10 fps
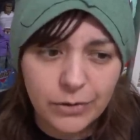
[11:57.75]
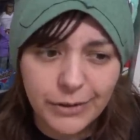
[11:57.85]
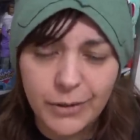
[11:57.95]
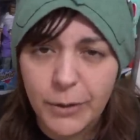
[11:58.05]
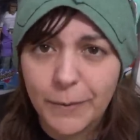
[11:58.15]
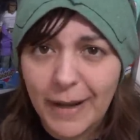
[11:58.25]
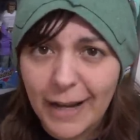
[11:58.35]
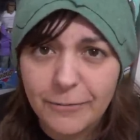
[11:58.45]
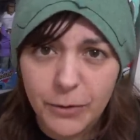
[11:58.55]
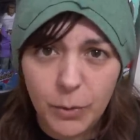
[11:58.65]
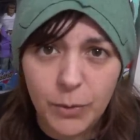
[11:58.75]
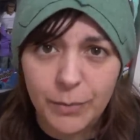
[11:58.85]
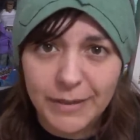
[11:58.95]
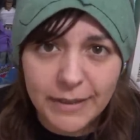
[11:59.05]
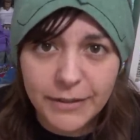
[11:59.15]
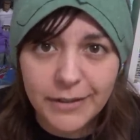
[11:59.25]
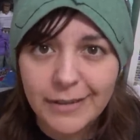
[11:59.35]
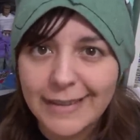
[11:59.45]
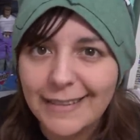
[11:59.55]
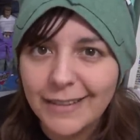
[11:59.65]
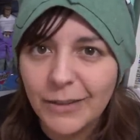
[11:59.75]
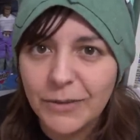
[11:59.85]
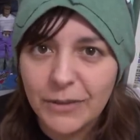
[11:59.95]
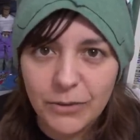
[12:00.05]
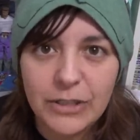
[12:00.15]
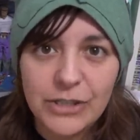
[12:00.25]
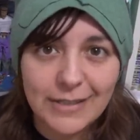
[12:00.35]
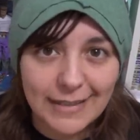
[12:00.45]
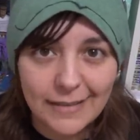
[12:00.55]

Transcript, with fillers: you know, have no more material, they tell you that you could just